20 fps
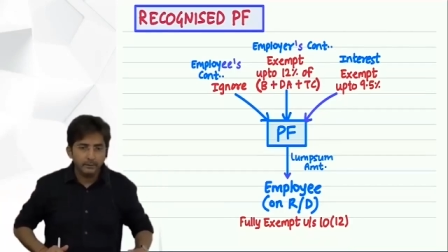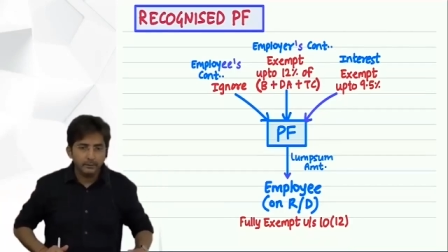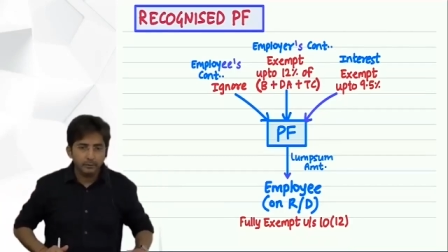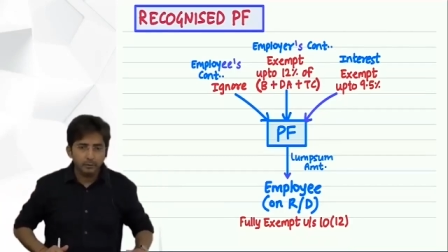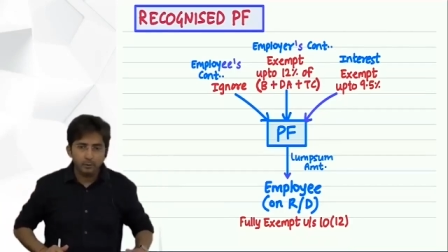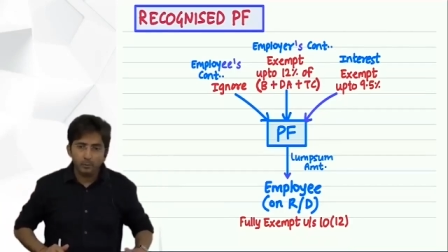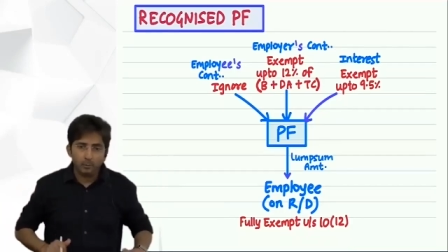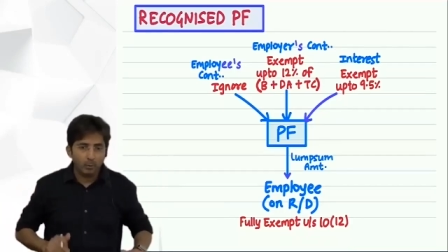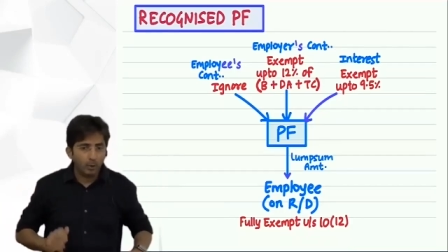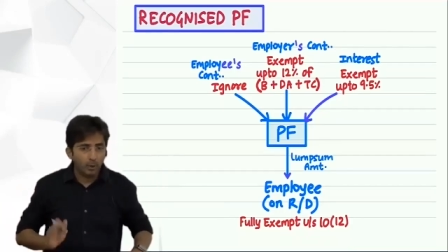
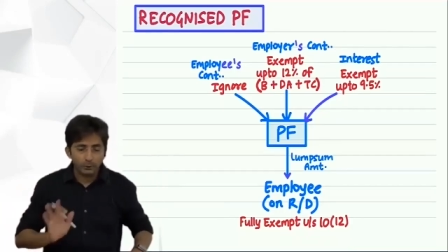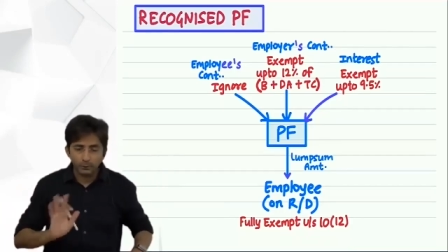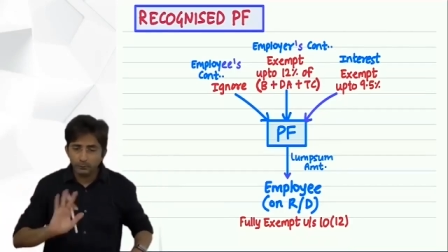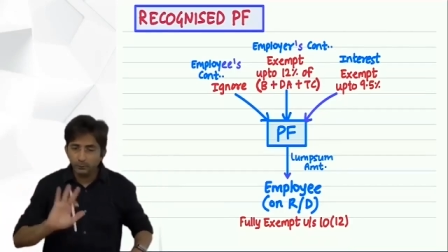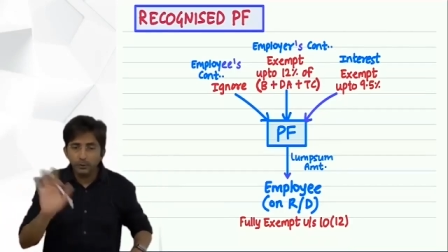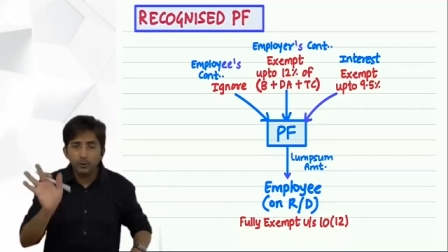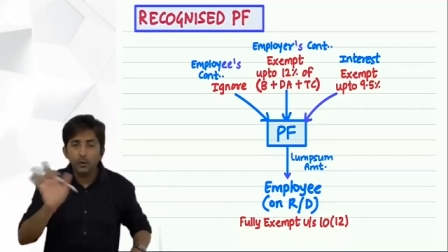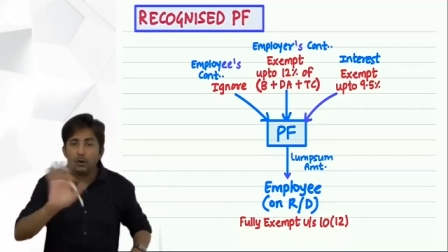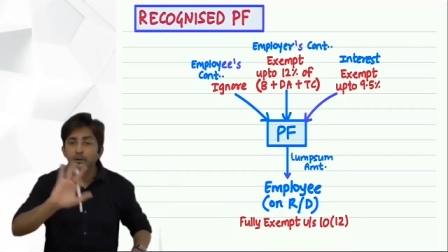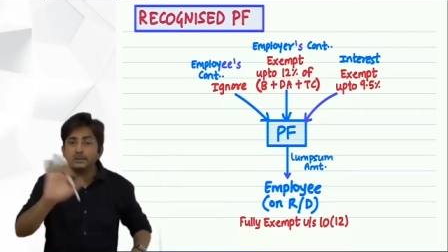So boss
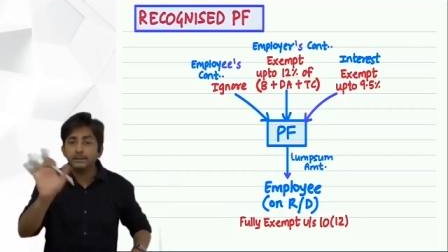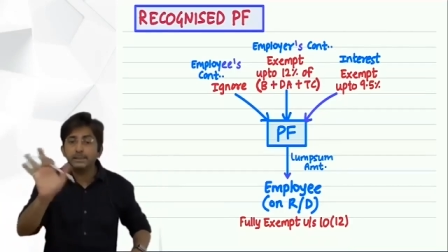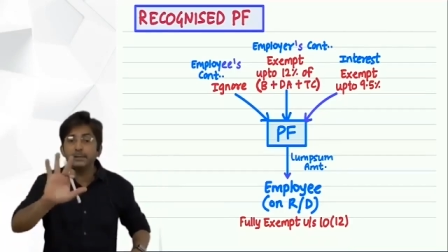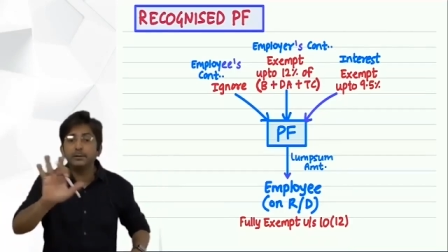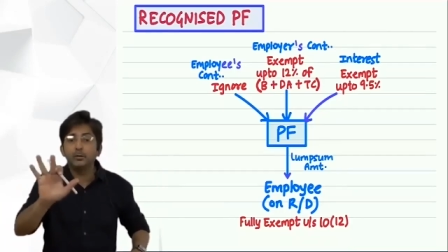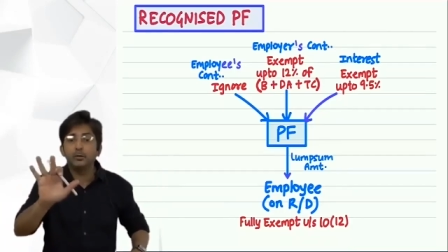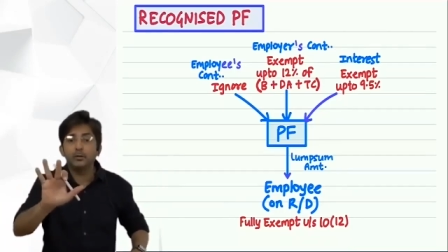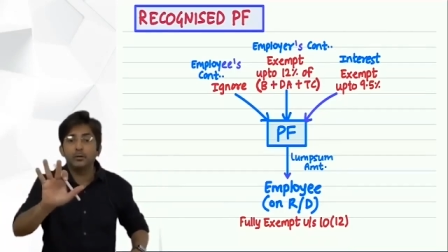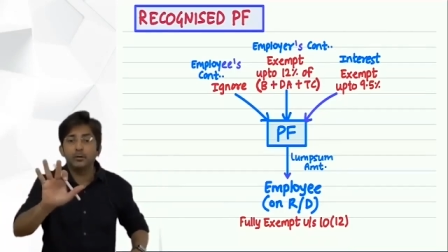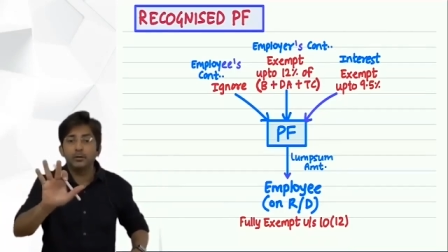will not say
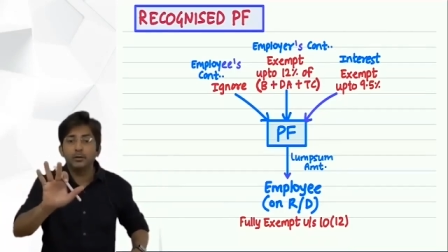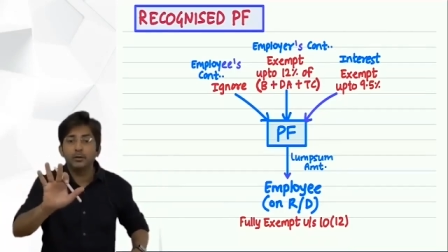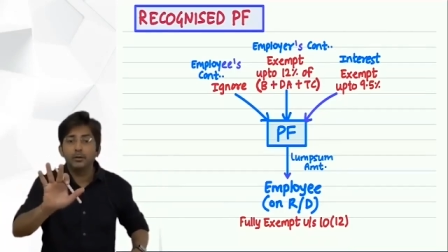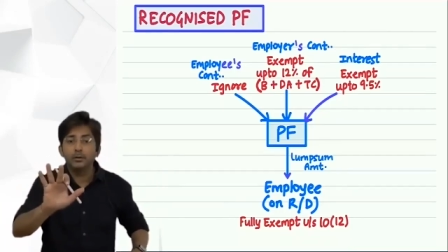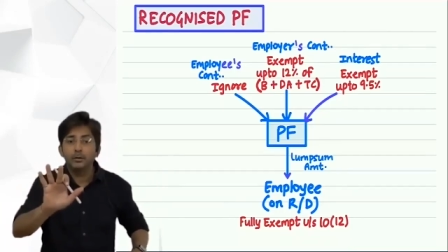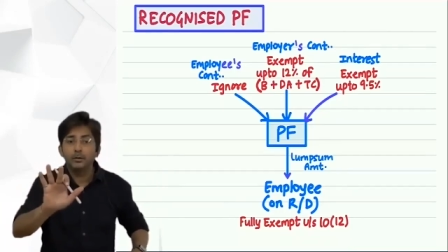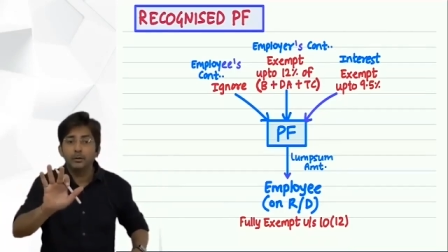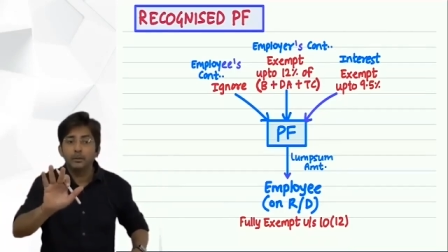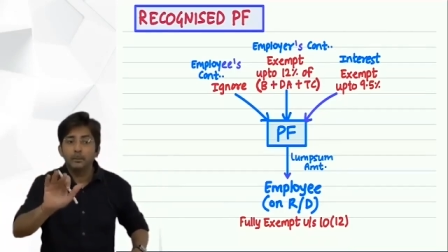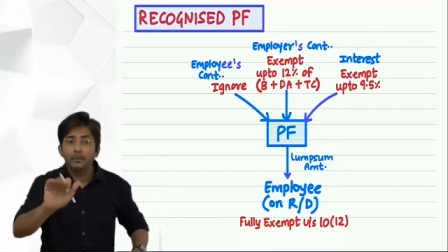no.
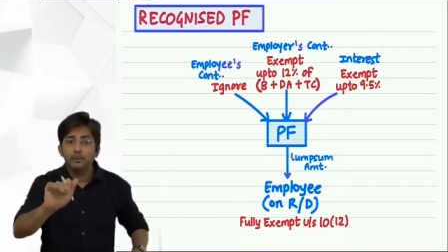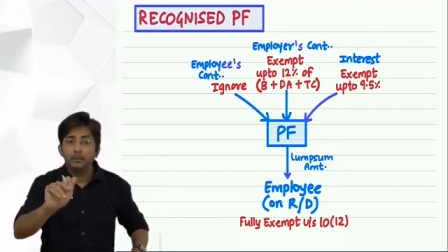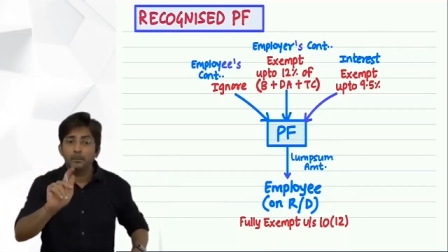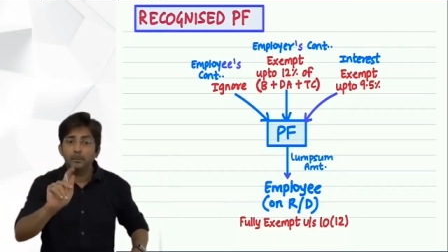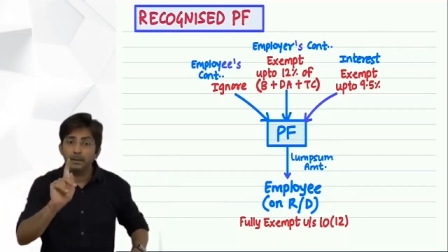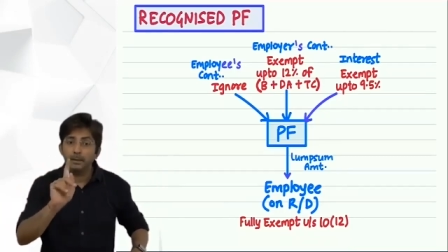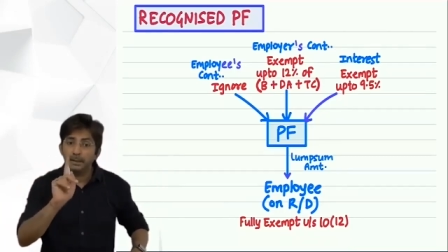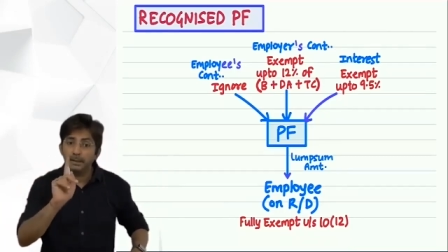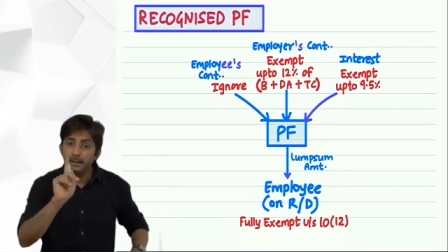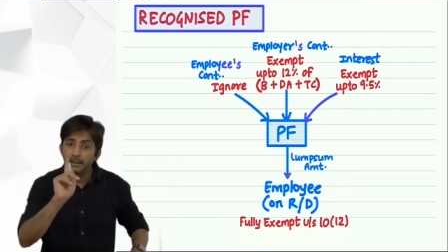
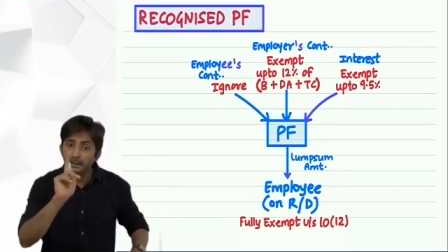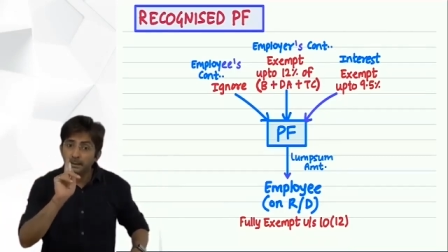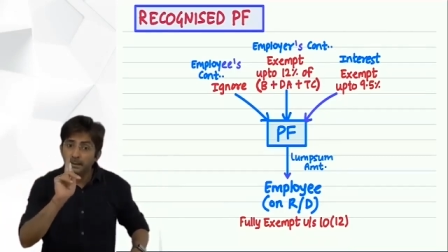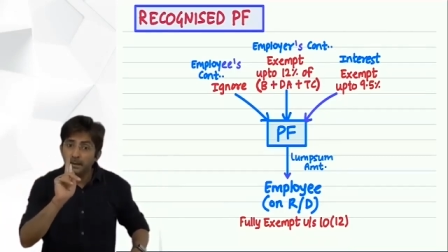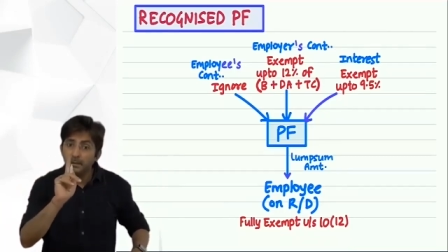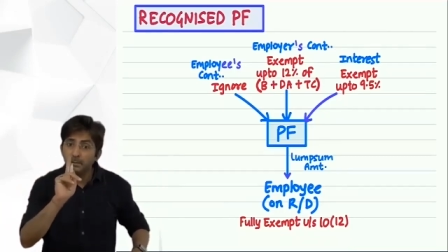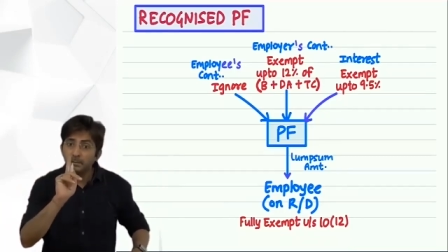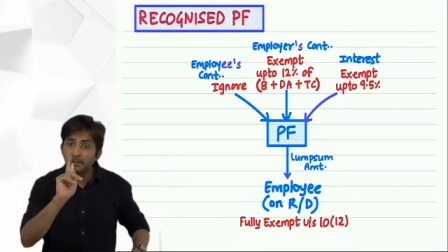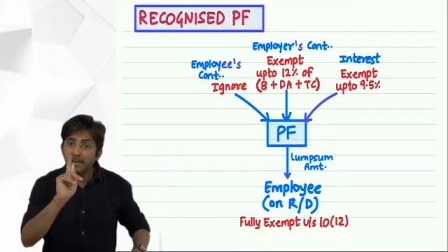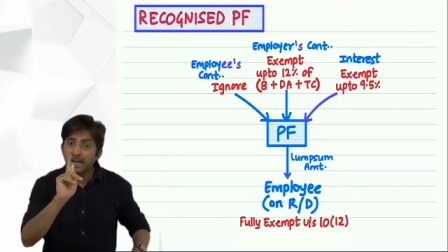But
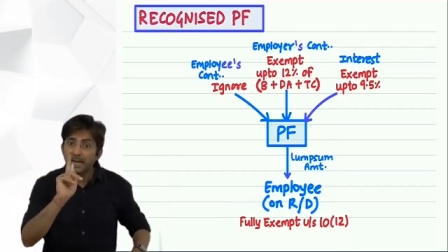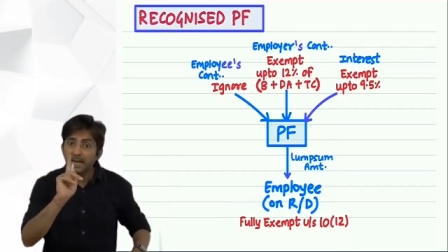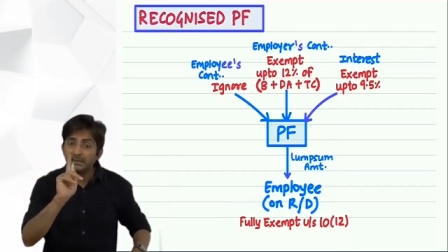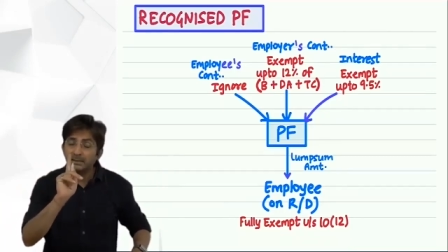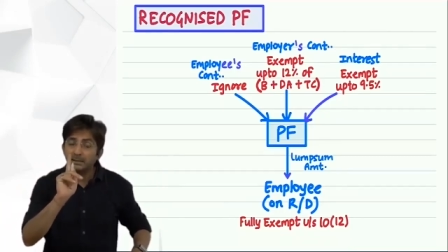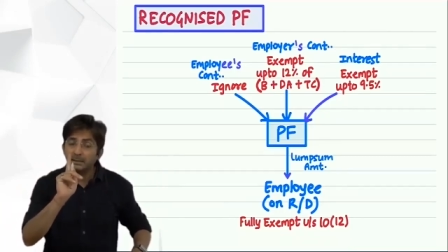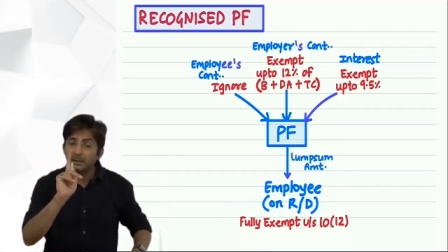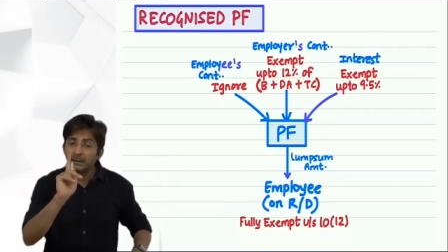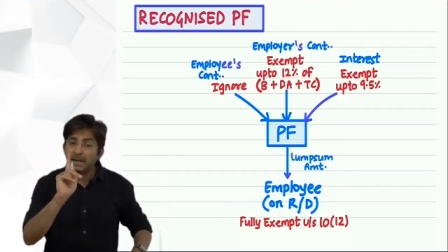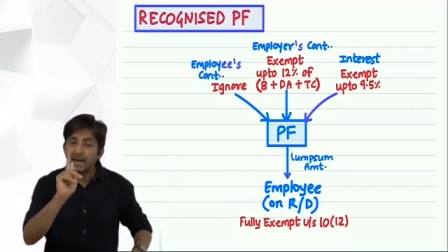Income
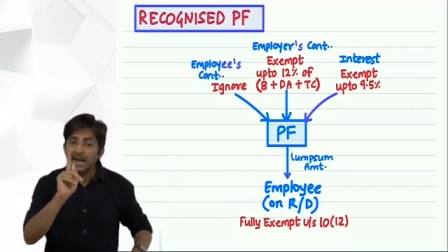Tax